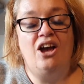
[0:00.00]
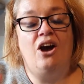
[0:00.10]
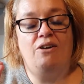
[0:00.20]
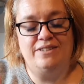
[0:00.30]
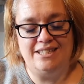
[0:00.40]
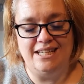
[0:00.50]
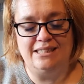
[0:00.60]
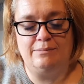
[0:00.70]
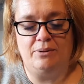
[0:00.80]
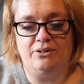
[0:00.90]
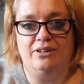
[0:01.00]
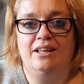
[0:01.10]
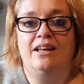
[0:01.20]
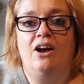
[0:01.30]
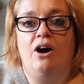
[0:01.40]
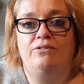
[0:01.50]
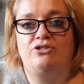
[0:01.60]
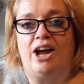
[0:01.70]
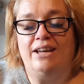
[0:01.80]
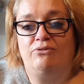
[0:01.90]
of a teaspoon of
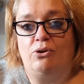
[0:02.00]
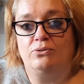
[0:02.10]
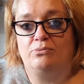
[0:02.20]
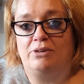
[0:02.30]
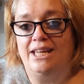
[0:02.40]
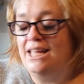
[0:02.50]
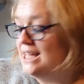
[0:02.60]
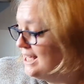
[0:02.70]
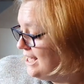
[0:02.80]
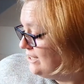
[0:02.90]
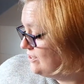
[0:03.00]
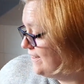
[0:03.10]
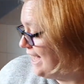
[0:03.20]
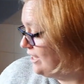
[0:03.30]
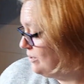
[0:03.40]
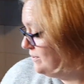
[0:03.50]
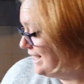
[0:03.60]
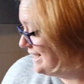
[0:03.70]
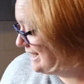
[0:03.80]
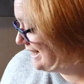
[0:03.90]
dried rosemary. So that goes
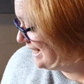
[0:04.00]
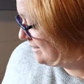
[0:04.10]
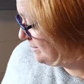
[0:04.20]
into this